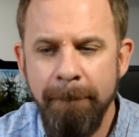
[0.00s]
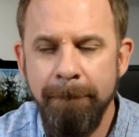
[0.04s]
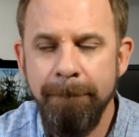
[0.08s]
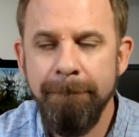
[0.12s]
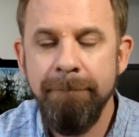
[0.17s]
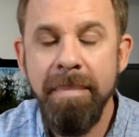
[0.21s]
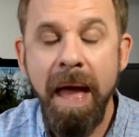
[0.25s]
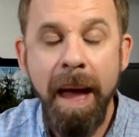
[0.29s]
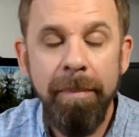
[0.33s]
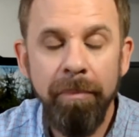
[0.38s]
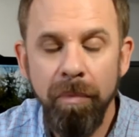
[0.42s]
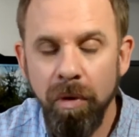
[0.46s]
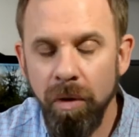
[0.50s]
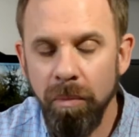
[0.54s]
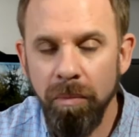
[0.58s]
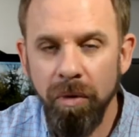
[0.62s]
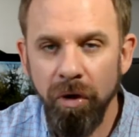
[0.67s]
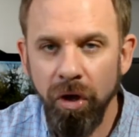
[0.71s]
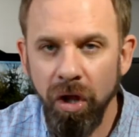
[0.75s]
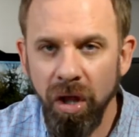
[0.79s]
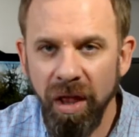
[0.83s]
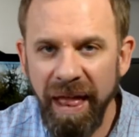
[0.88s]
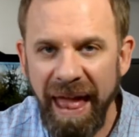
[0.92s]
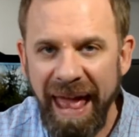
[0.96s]

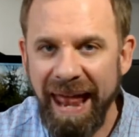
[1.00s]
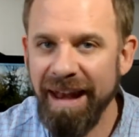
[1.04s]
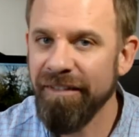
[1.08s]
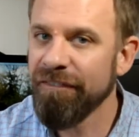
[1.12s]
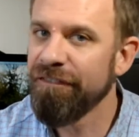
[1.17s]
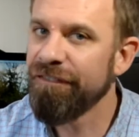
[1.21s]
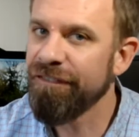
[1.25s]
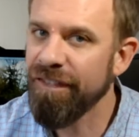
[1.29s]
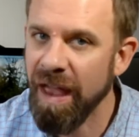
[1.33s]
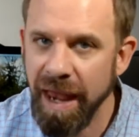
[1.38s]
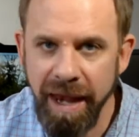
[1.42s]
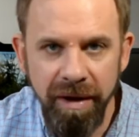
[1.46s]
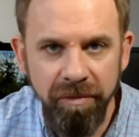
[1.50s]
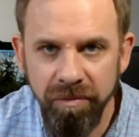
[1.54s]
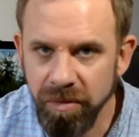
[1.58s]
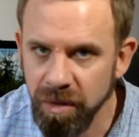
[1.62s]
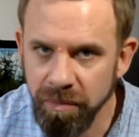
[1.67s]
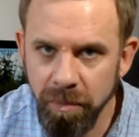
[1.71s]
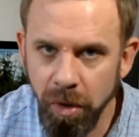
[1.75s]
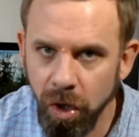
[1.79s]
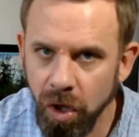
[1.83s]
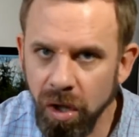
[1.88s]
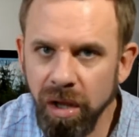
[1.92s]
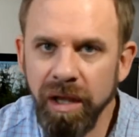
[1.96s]
memorable and
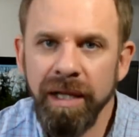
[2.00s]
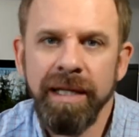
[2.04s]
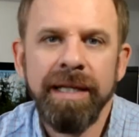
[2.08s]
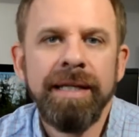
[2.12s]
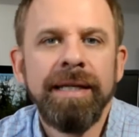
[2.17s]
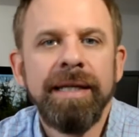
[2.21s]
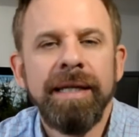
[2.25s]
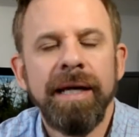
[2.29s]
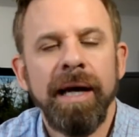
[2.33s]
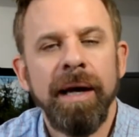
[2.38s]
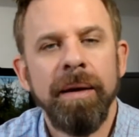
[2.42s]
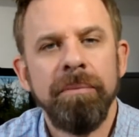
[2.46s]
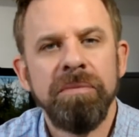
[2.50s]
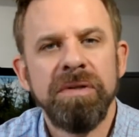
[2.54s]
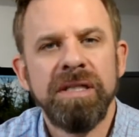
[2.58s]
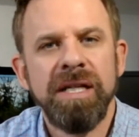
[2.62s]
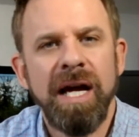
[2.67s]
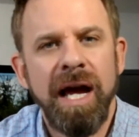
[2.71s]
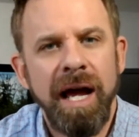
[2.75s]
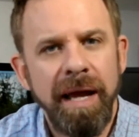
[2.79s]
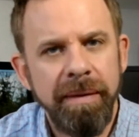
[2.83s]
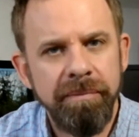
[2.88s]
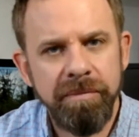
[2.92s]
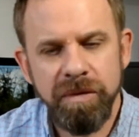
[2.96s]
favorable
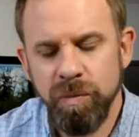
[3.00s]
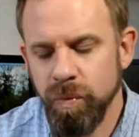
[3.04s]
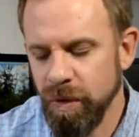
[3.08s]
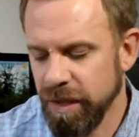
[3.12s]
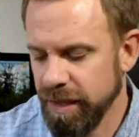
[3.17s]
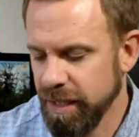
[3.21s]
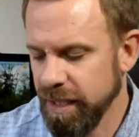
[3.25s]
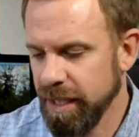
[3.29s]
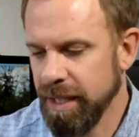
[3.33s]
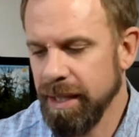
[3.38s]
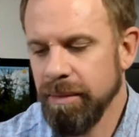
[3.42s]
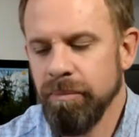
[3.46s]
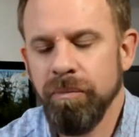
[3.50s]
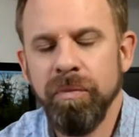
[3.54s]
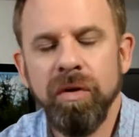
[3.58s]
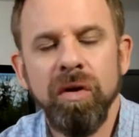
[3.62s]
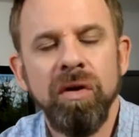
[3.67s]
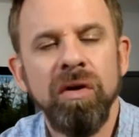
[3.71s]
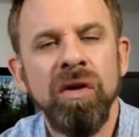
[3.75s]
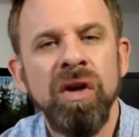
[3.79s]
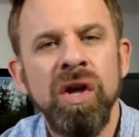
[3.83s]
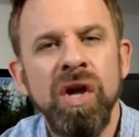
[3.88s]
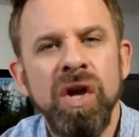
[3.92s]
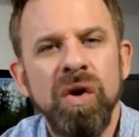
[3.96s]
times with the
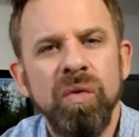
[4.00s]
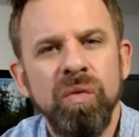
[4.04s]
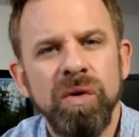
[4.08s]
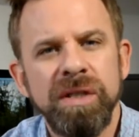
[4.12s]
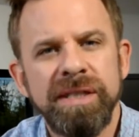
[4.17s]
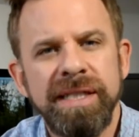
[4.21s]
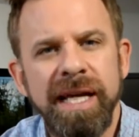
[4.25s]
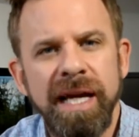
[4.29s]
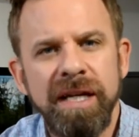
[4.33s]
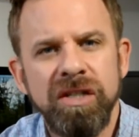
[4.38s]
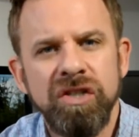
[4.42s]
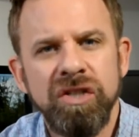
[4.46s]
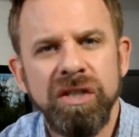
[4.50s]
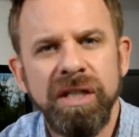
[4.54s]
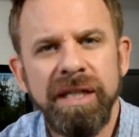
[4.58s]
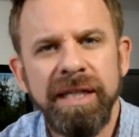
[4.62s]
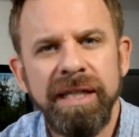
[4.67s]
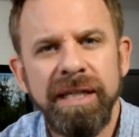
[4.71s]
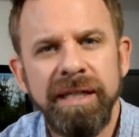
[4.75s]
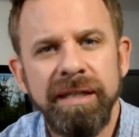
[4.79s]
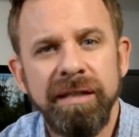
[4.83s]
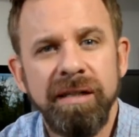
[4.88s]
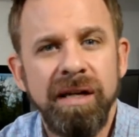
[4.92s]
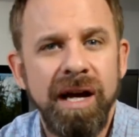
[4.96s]
gimbal was
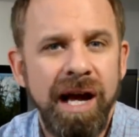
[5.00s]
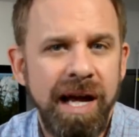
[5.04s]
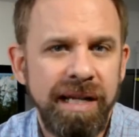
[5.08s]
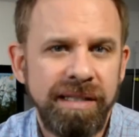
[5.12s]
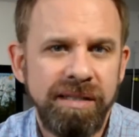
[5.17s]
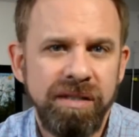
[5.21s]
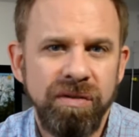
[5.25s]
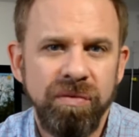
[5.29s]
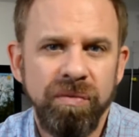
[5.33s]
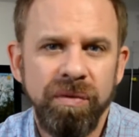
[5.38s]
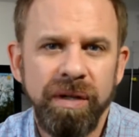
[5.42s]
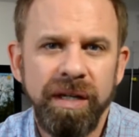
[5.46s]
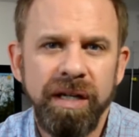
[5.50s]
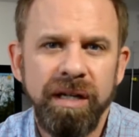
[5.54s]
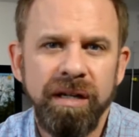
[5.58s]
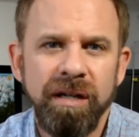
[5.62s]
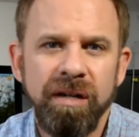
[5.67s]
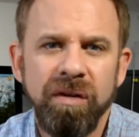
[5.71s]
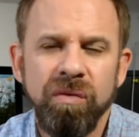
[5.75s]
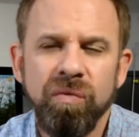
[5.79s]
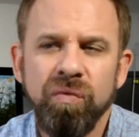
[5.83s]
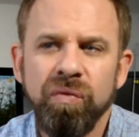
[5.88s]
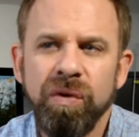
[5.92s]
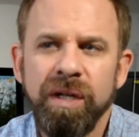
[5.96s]
actually in Costa
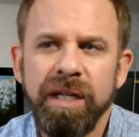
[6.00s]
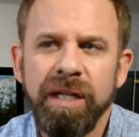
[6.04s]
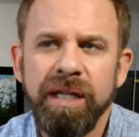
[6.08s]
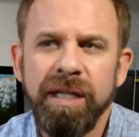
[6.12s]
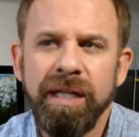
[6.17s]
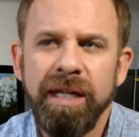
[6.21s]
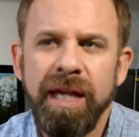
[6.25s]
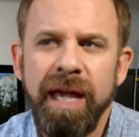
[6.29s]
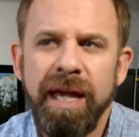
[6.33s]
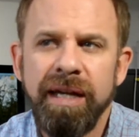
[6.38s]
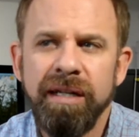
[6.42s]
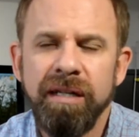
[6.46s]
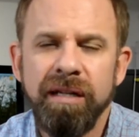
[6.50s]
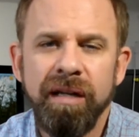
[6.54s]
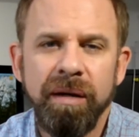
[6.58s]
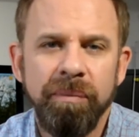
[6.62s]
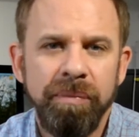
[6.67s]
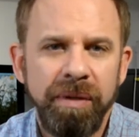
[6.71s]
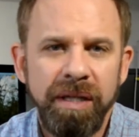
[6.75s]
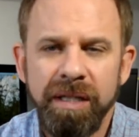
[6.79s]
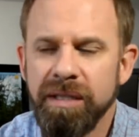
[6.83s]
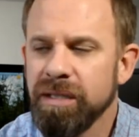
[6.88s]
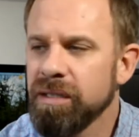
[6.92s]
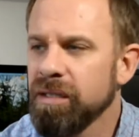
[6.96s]
Rica. We ended up,
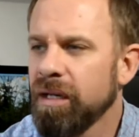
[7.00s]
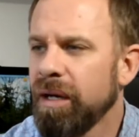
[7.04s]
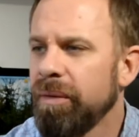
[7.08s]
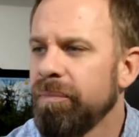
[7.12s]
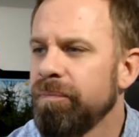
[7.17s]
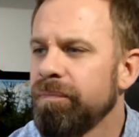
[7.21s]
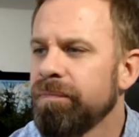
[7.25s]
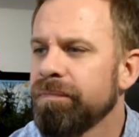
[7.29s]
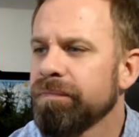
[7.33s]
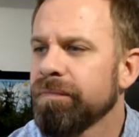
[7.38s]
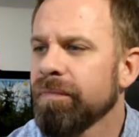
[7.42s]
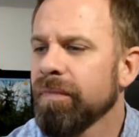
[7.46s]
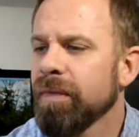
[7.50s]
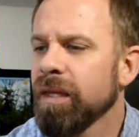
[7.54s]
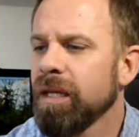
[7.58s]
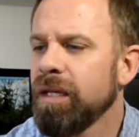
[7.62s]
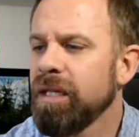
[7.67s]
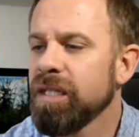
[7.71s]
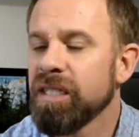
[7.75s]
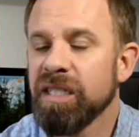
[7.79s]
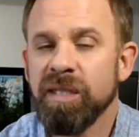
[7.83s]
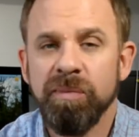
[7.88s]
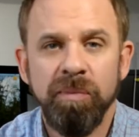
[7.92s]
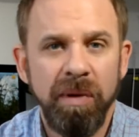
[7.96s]
it's
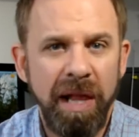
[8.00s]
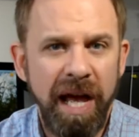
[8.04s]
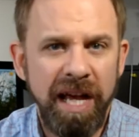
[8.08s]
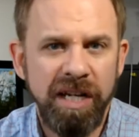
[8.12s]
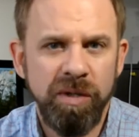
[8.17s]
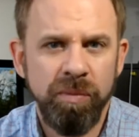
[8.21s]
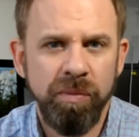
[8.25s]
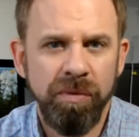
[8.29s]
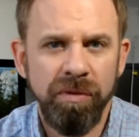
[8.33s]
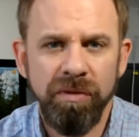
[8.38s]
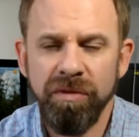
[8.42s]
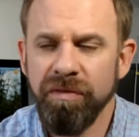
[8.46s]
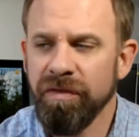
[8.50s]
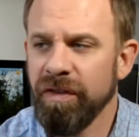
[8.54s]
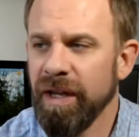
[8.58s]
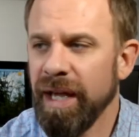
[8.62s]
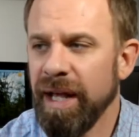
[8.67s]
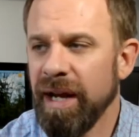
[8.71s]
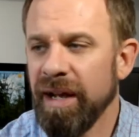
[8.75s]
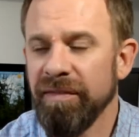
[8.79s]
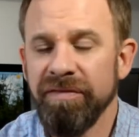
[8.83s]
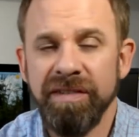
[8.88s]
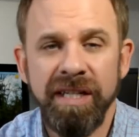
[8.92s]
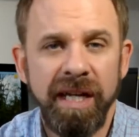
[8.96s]
splash proof, and
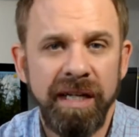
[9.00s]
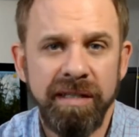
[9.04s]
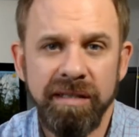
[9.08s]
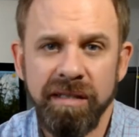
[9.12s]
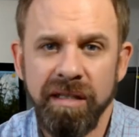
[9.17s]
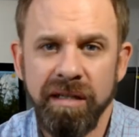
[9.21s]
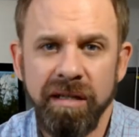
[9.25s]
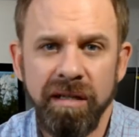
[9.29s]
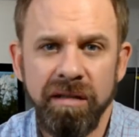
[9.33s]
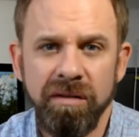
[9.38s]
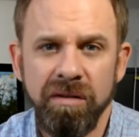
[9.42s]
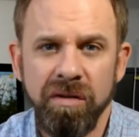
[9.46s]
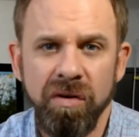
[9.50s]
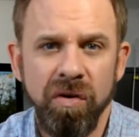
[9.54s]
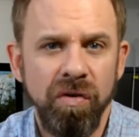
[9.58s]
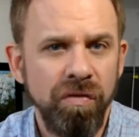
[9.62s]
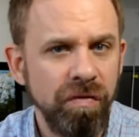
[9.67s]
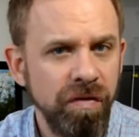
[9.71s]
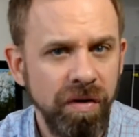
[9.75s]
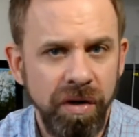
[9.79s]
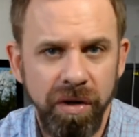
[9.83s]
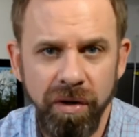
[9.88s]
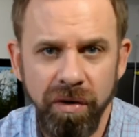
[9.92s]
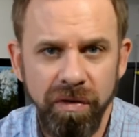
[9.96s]
I've tested it
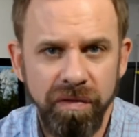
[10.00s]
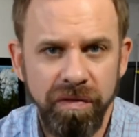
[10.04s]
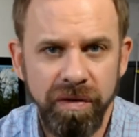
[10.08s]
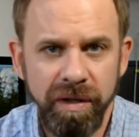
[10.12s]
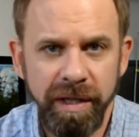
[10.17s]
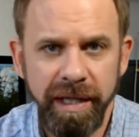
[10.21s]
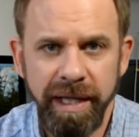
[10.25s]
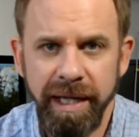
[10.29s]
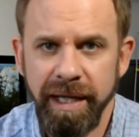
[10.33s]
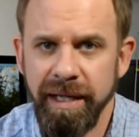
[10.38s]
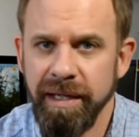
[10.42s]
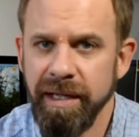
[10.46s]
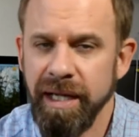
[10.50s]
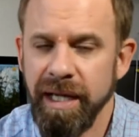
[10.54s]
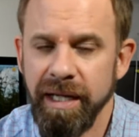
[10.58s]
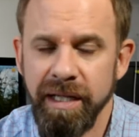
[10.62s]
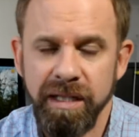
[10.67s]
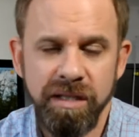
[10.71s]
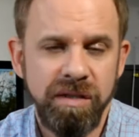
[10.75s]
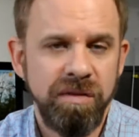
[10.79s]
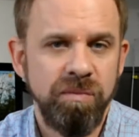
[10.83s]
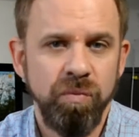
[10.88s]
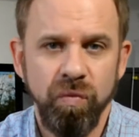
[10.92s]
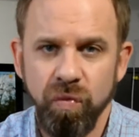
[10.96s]
over and over again, and
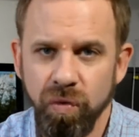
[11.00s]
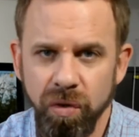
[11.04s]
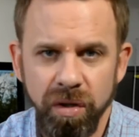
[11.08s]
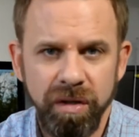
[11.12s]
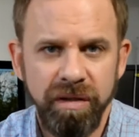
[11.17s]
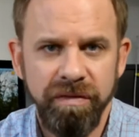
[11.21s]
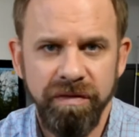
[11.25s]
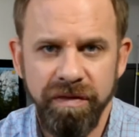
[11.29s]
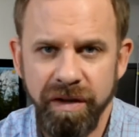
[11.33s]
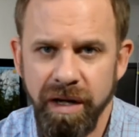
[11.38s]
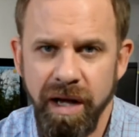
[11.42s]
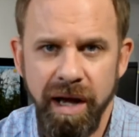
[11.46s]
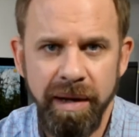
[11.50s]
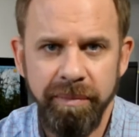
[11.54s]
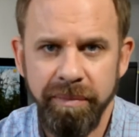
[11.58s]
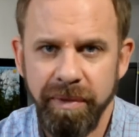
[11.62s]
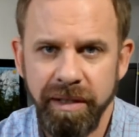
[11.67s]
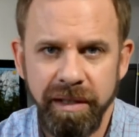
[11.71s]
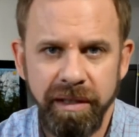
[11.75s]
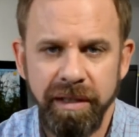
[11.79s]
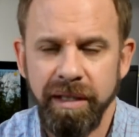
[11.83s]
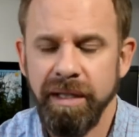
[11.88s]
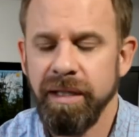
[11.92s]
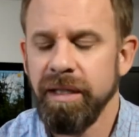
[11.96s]
it's worked
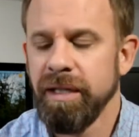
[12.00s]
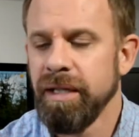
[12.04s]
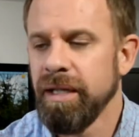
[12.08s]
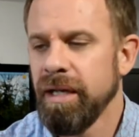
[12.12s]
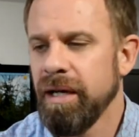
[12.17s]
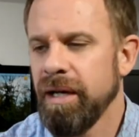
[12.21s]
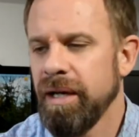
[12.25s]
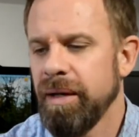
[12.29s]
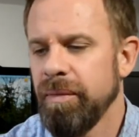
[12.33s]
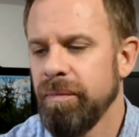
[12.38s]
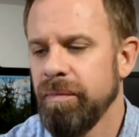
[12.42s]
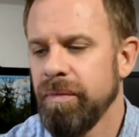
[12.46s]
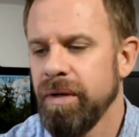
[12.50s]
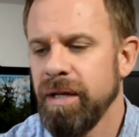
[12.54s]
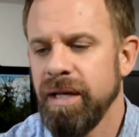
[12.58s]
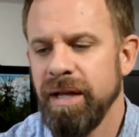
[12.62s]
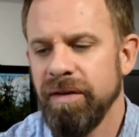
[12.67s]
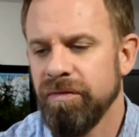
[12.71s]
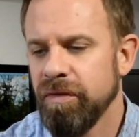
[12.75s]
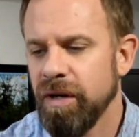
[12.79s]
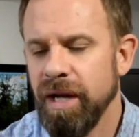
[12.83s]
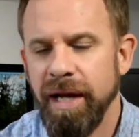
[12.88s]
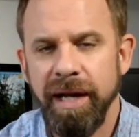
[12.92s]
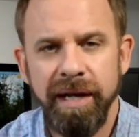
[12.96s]
phenomenally.
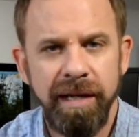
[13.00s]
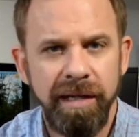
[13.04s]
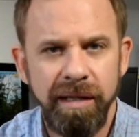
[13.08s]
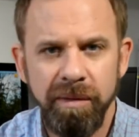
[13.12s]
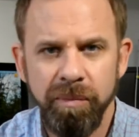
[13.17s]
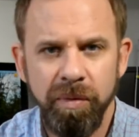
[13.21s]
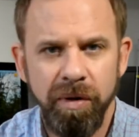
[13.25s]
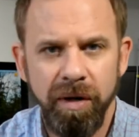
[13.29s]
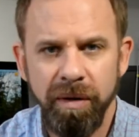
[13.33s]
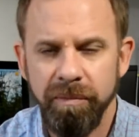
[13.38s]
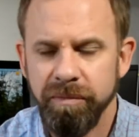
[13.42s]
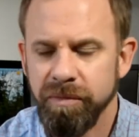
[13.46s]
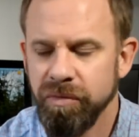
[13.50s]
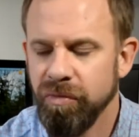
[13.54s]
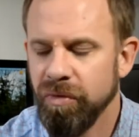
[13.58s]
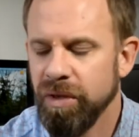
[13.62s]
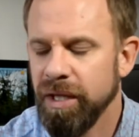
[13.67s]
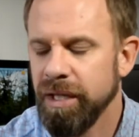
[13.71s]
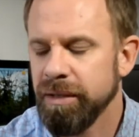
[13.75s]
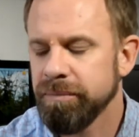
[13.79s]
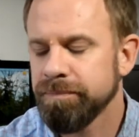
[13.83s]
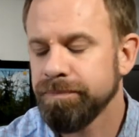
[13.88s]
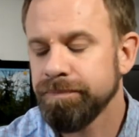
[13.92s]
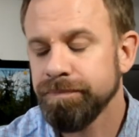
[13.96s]
Never had any problems with
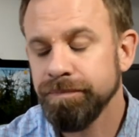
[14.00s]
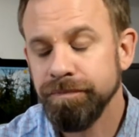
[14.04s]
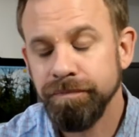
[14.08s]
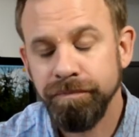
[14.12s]
it.